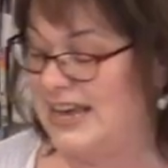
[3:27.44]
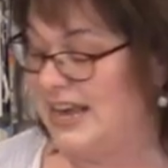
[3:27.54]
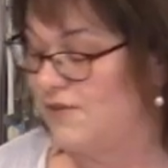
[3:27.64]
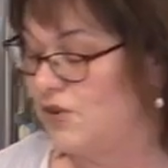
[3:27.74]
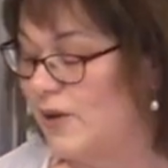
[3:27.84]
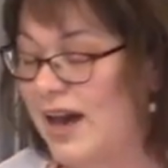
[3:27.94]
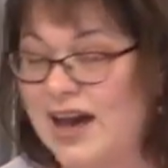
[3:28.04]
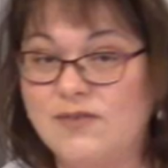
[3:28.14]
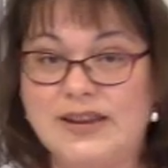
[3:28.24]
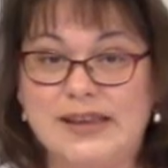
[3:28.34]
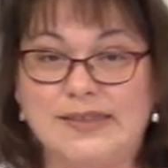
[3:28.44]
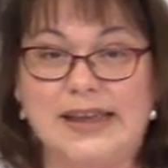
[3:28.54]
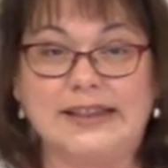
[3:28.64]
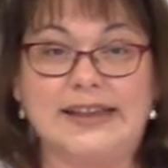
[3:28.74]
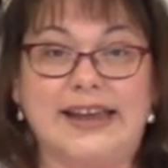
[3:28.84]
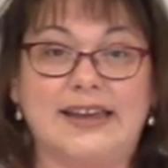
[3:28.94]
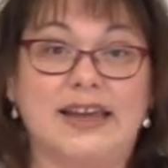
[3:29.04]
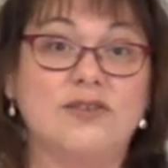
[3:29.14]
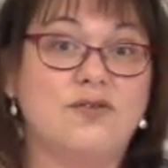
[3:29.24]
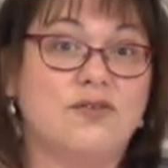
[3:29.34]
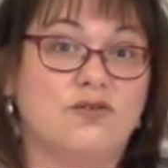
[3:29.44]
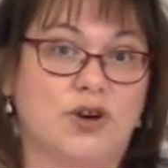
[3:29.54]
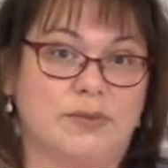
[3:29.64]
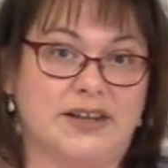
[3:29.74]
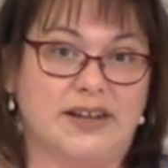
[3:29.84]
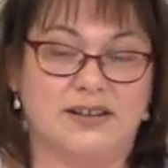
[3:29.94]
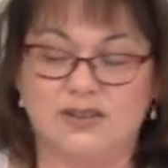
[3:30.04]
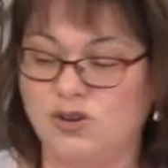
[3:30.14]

If you have anything like infant formula,